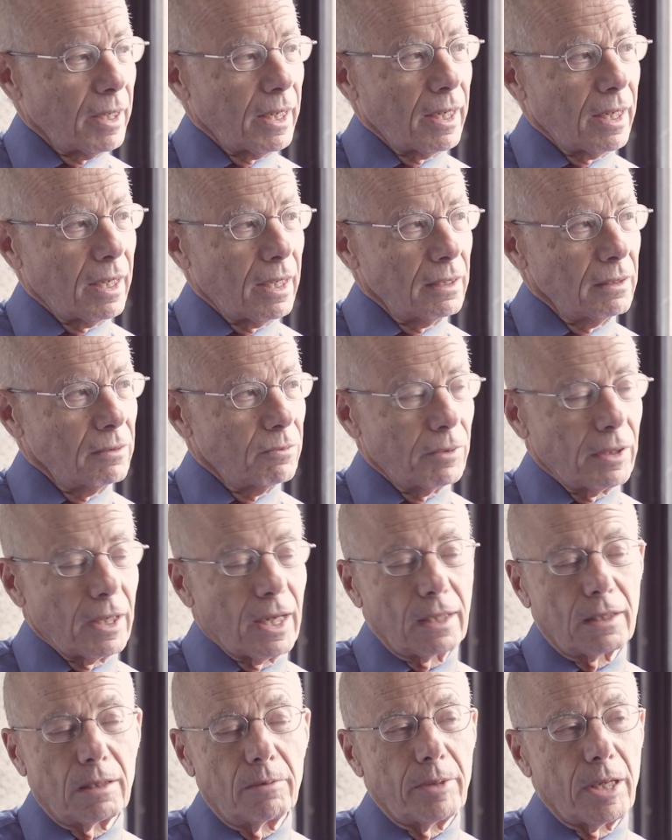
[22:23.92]
And
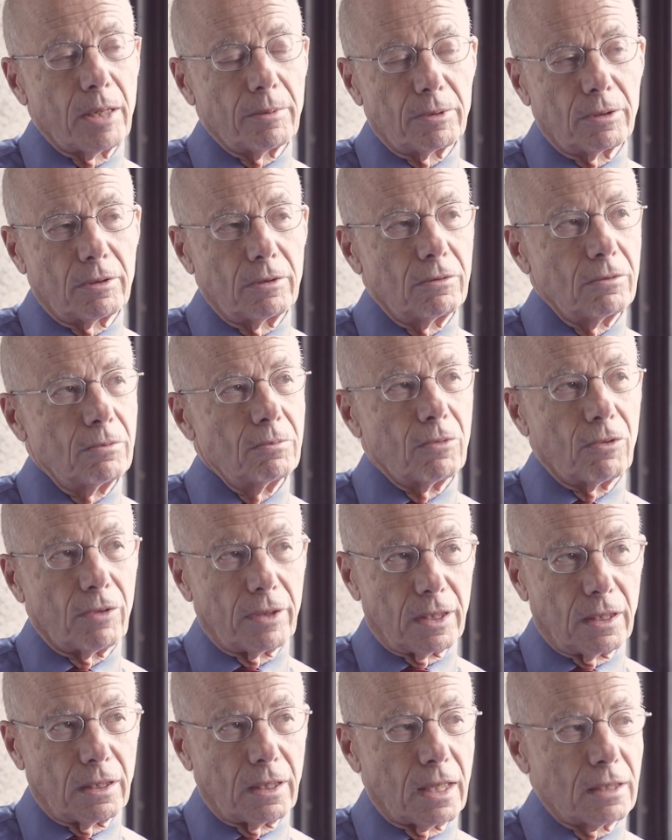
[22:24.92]
we're not going to be able to do
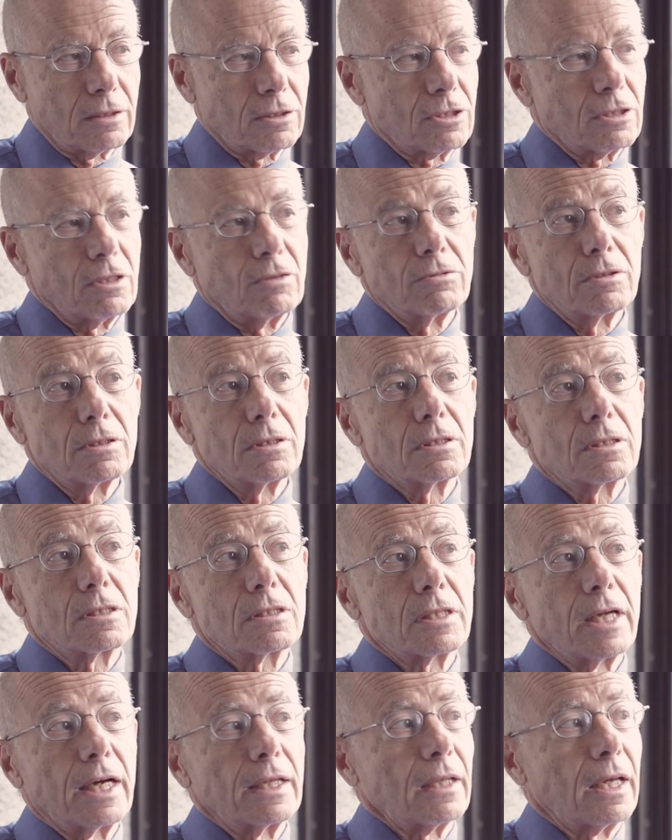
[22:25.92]
more than that. So
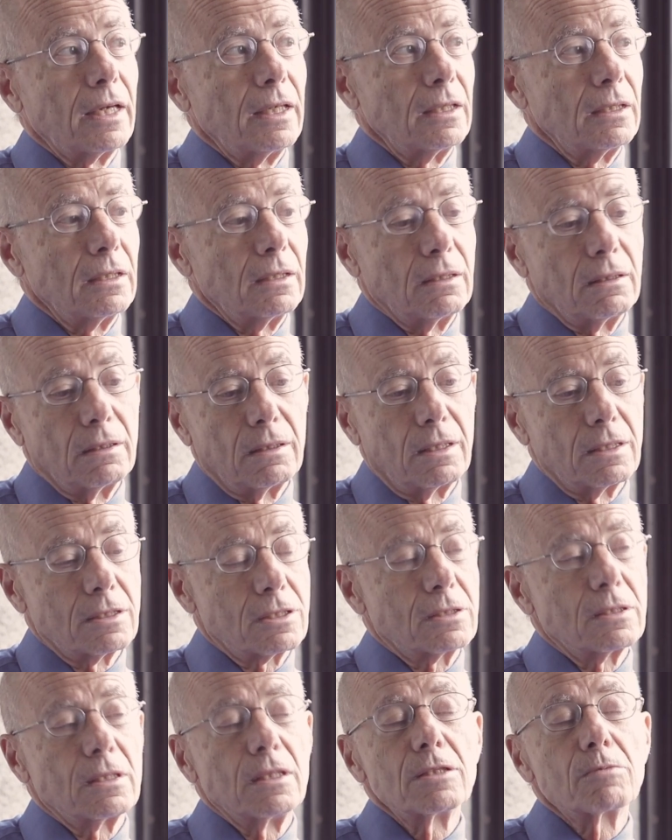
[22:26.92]
selling
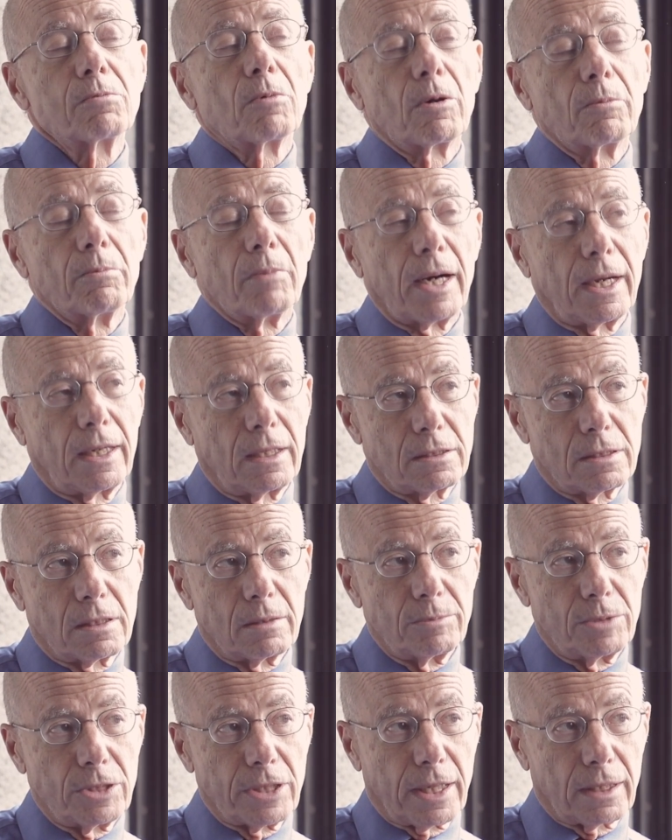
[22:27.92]
these more modest
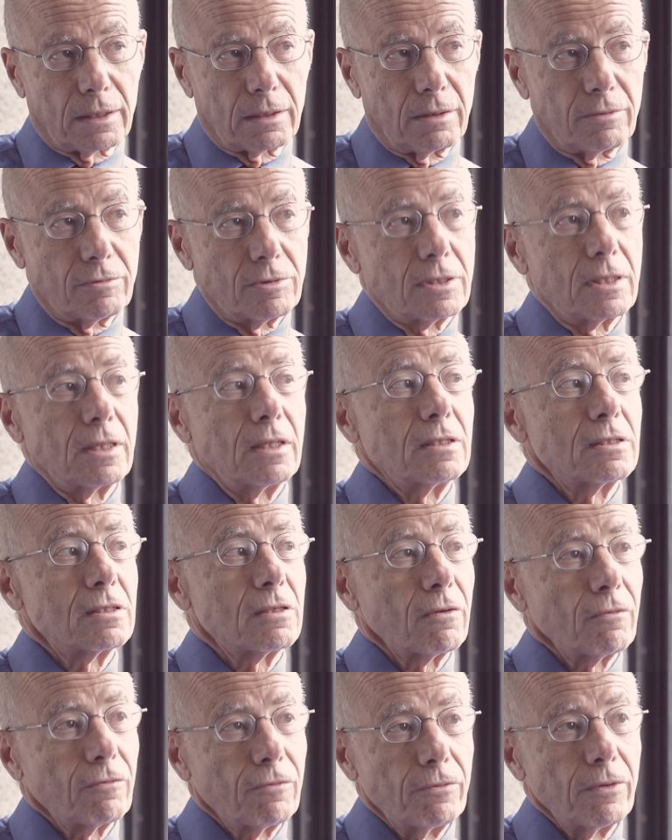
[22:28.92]
objectives is
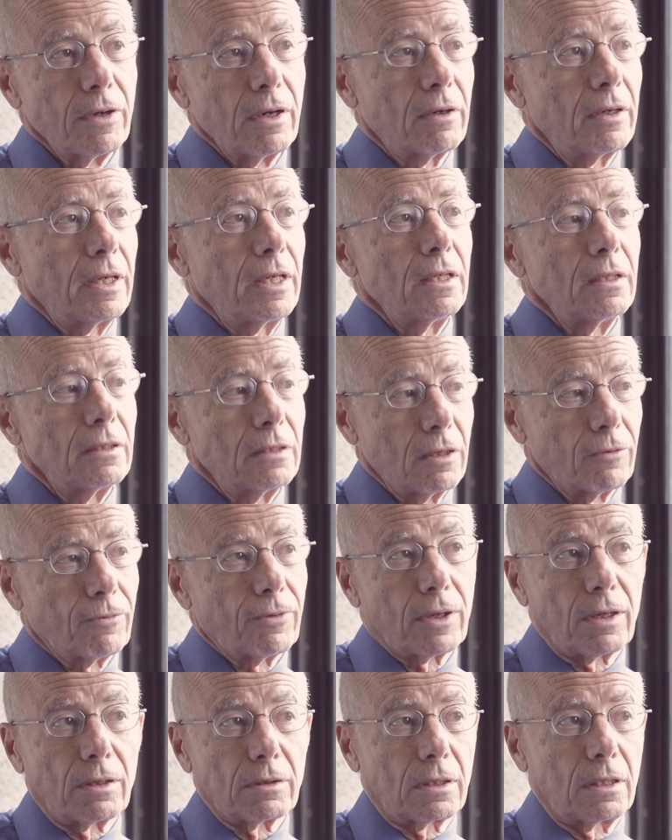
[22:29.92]
very
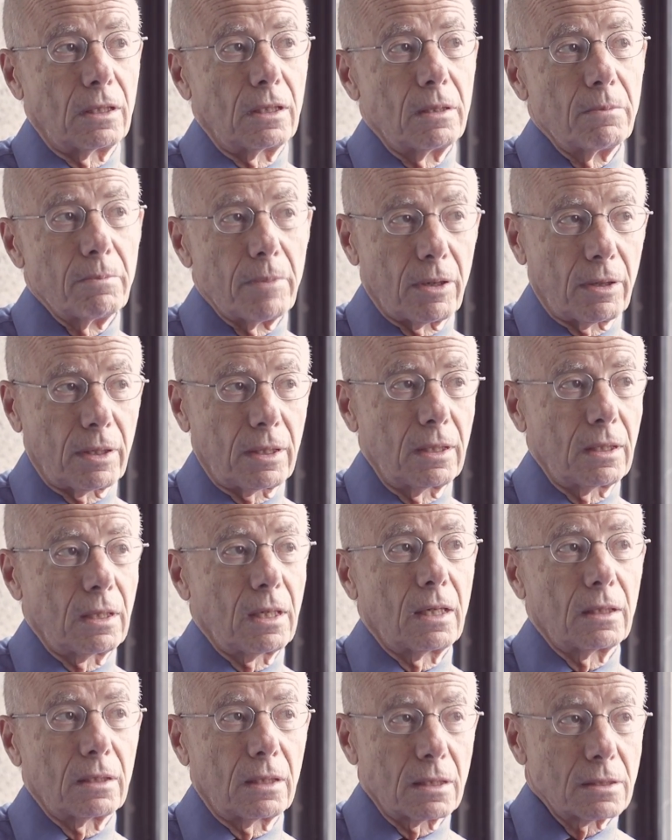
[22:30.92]
difficult in an American
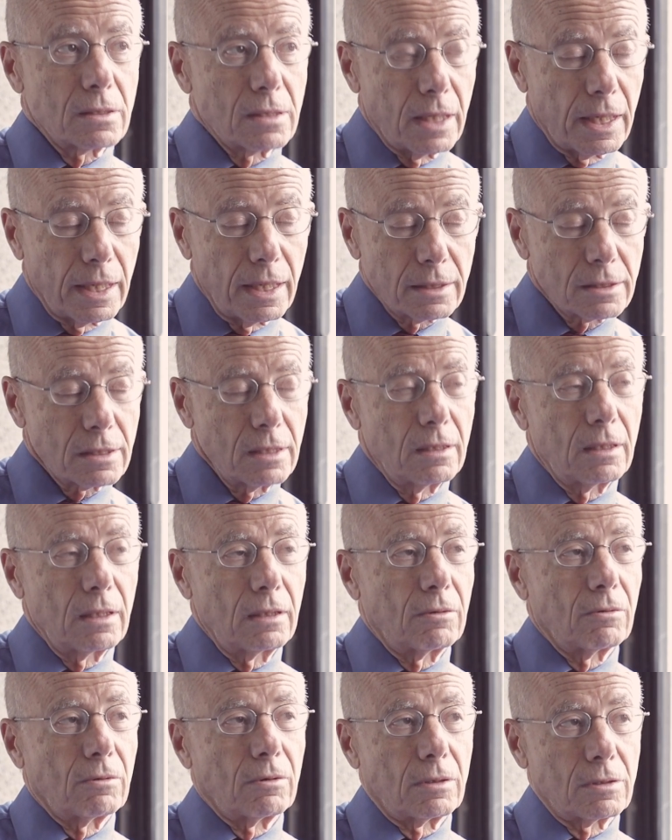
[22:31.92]
context, and I actually
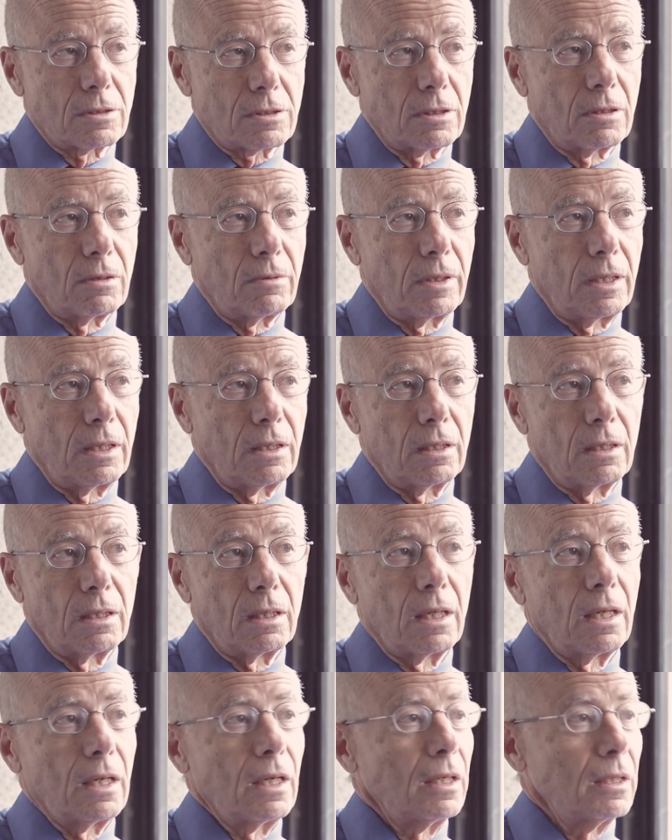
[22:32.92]
think also in
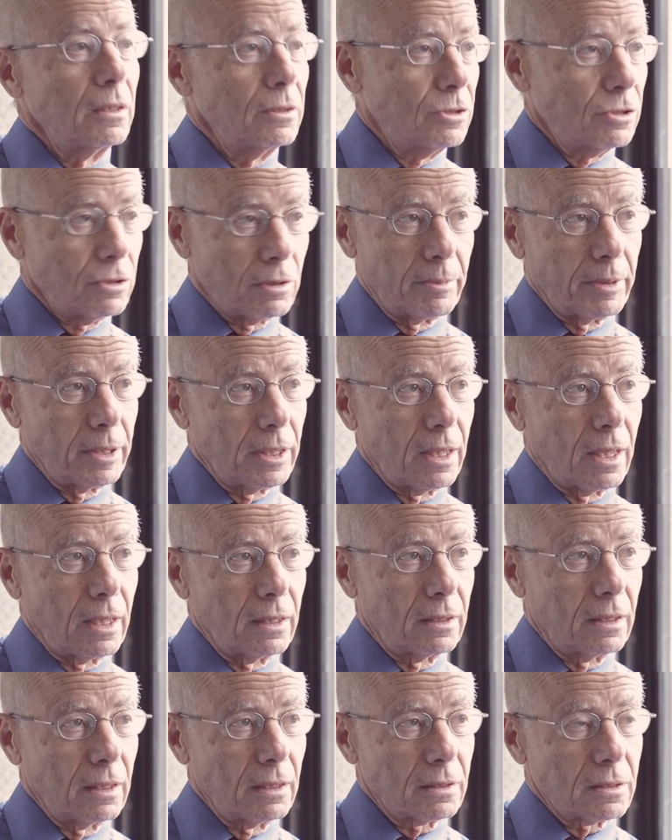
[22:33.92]
a German
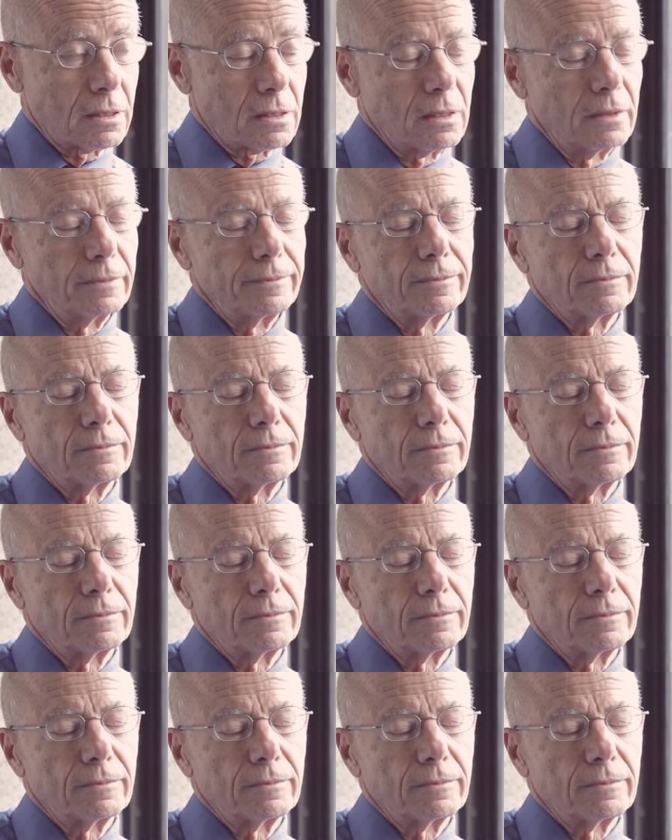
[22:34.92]
context.